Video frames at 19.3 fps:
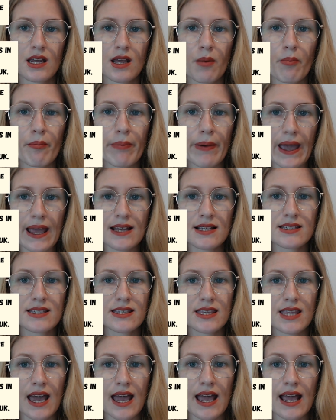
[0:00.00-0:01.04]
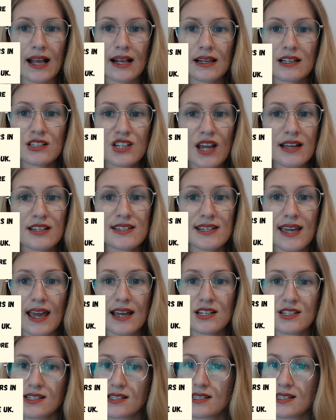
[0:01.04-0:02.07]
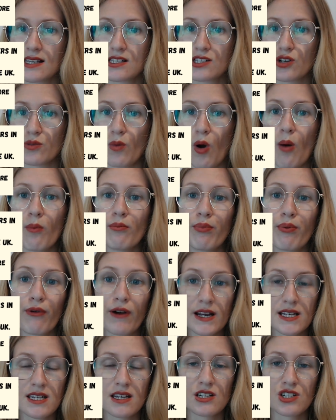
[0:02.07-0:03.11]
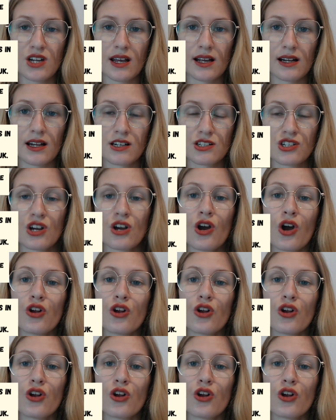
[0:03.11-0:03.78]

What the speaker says: base their English education system on British English,